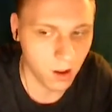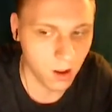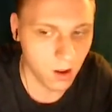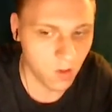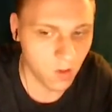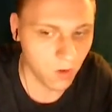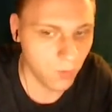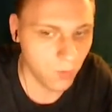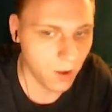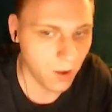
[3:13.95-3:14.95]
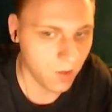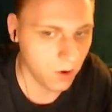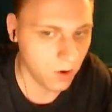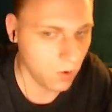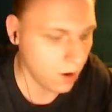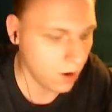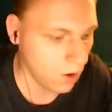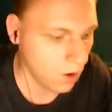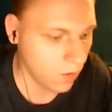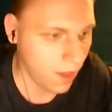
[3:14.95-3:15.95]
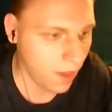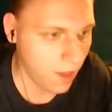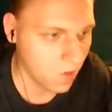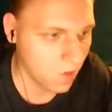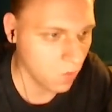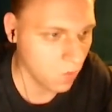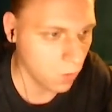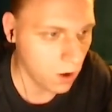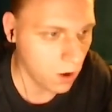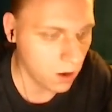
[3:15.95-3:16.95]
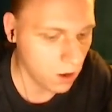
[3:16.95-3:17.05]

So if we were to do, I don't know, case 1,